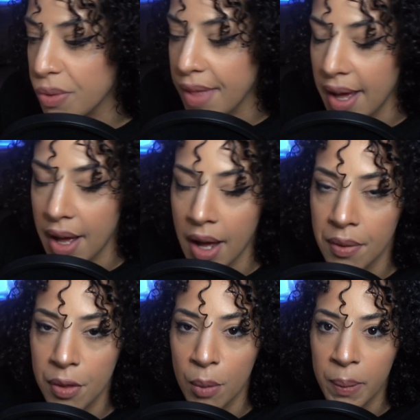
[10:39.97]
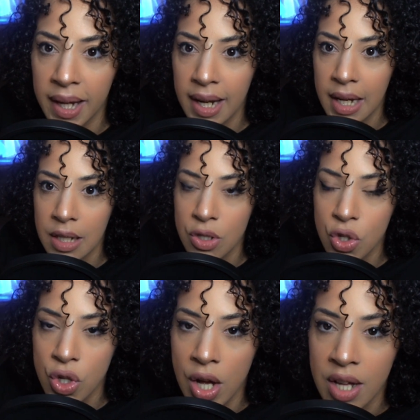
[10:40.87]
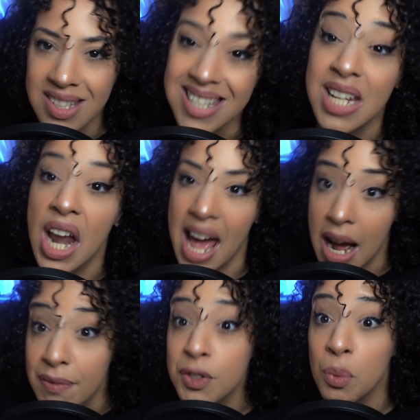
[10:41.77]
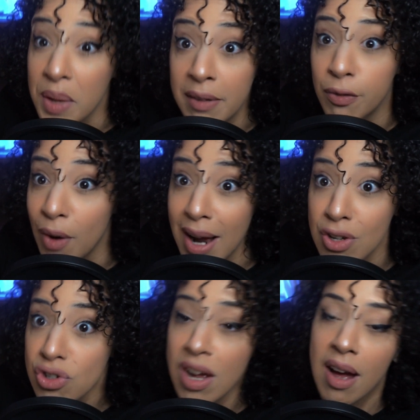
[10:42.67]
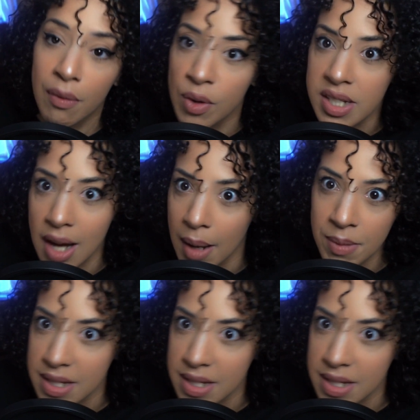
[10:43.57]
that the page does not have to refresh every time they